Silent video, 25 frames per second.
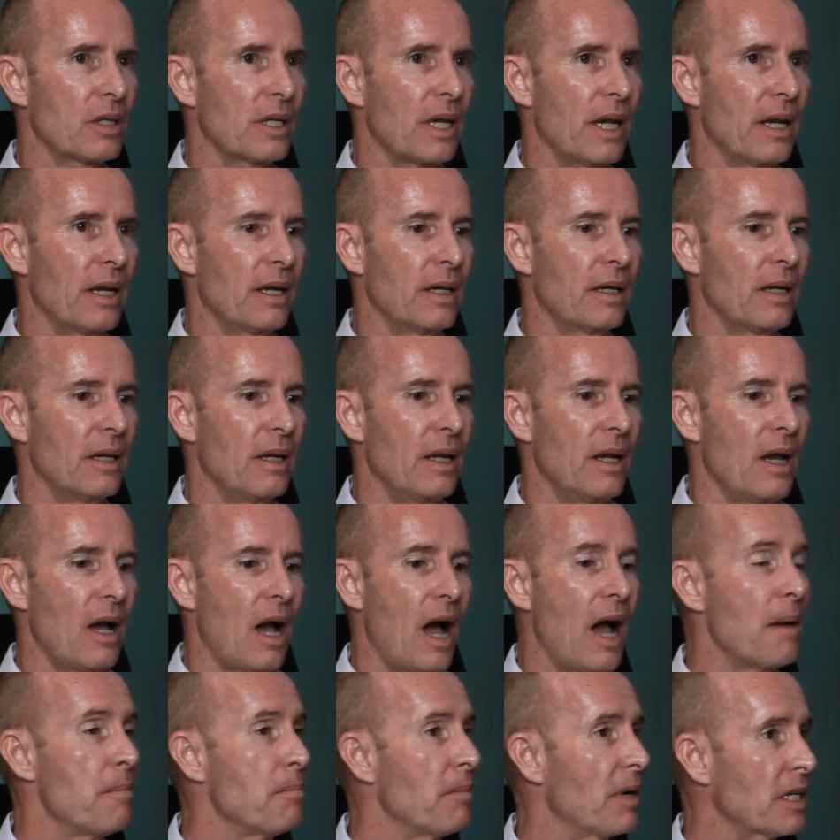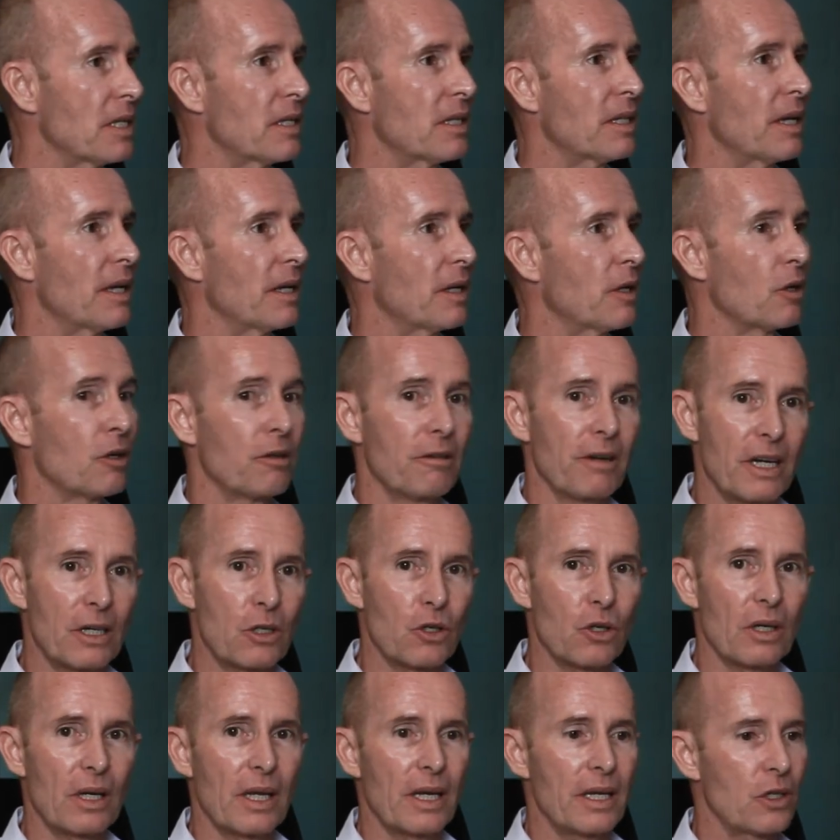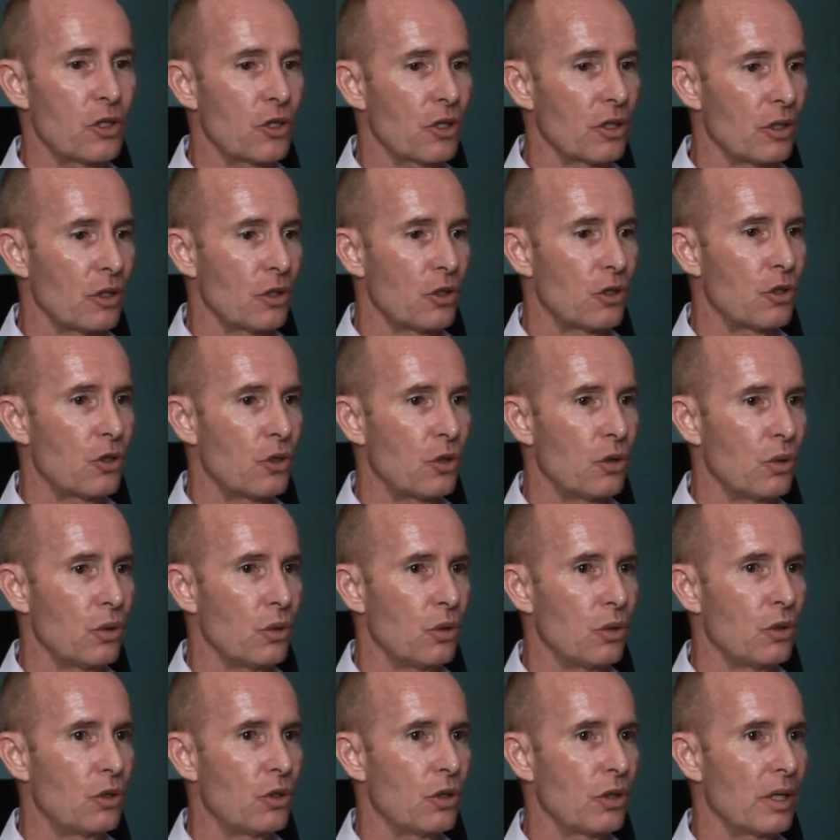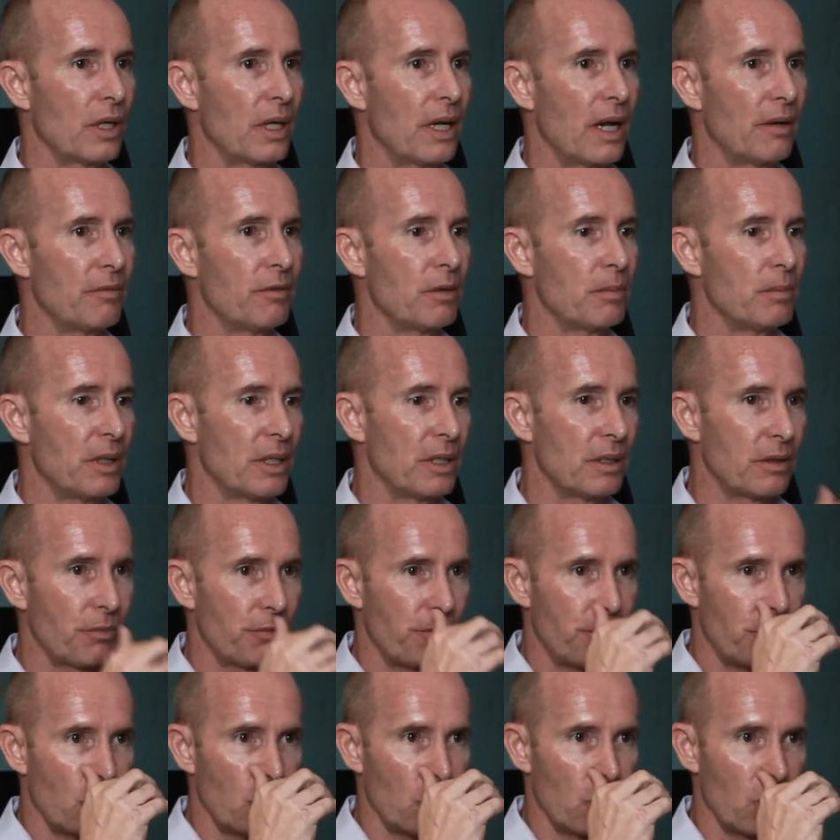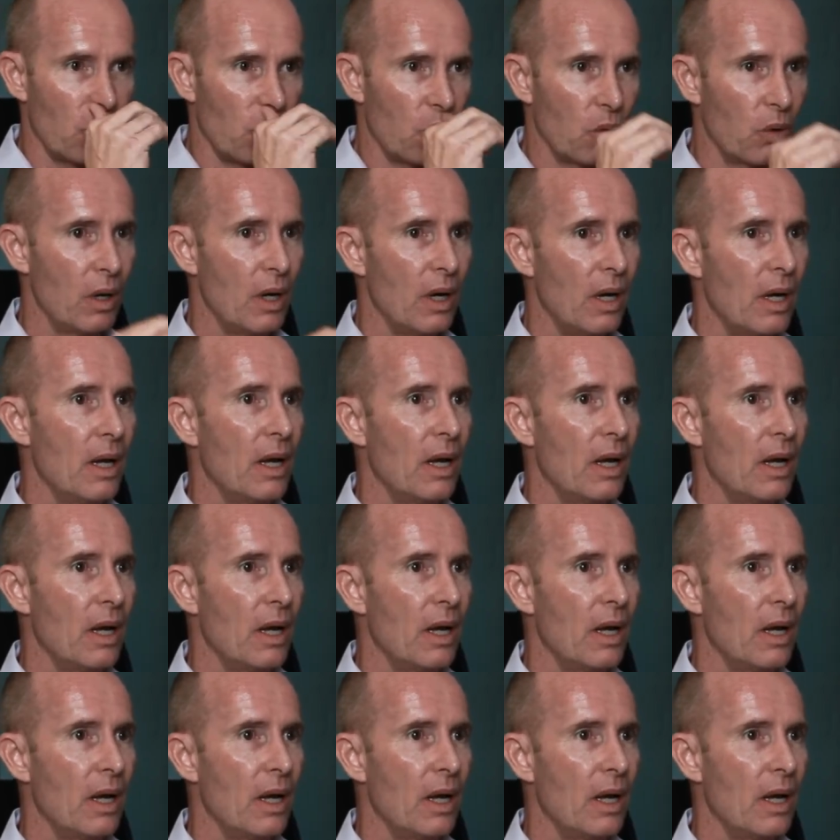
and I must say congratulations to the government for